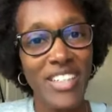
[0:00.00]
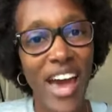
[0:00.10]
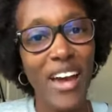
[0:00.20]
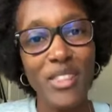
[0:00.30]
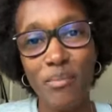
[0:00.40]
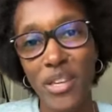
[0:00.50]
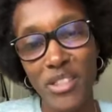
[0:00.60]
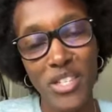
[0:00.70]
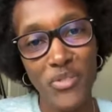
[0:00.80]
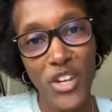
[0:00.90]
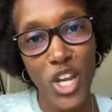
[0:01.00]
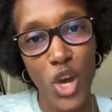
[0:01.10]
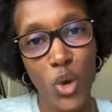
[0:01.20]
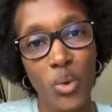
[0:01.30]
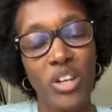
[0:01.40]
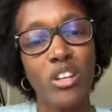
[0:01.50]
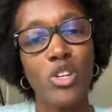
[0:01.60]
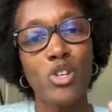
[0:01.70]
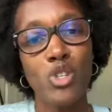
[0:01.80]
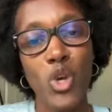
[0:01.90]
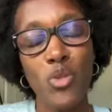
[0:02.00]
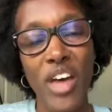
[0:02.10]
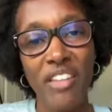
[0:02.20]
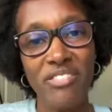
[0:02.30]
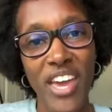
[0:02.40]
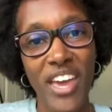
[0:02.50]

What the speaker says: tag them in this video so that